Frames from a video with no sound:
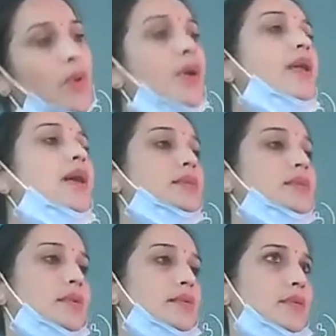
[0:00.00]
your
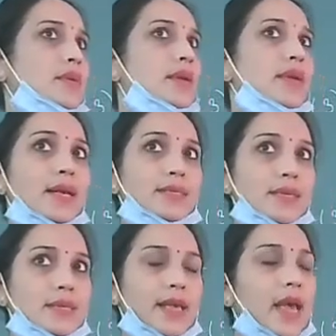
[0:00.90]
answer. Yes,
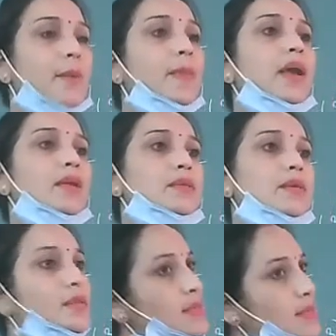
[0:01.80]
this can be
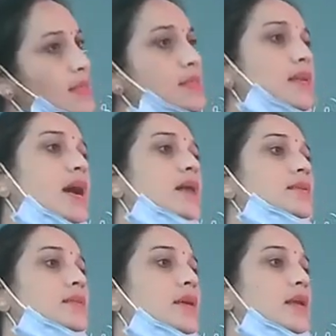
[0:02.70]
answered. This is the
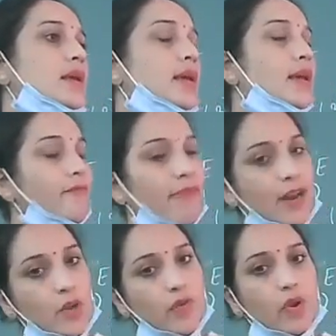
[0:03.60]
answer.
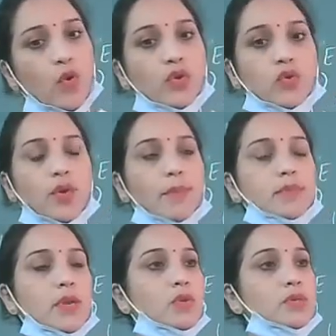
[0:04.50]
Then you will go through
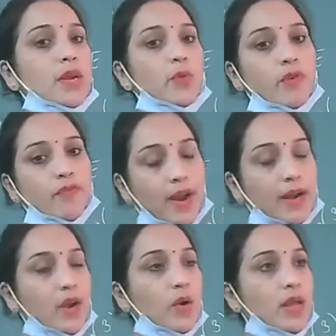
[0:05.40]
MCQs and you will
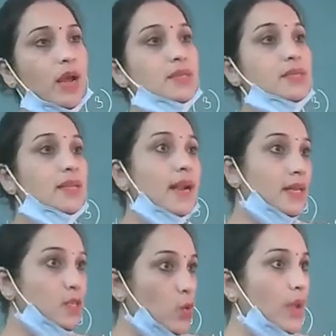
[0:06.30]
find out the answer that
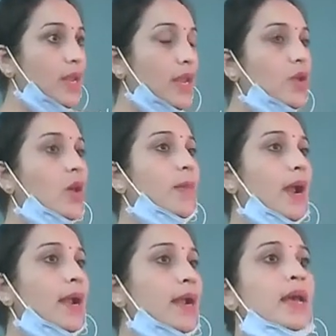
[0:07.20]
is going in your
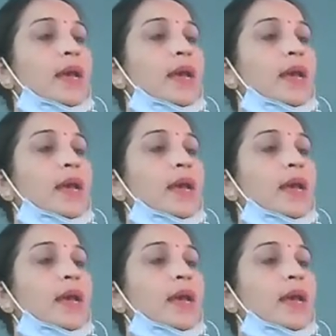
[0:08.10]
mind.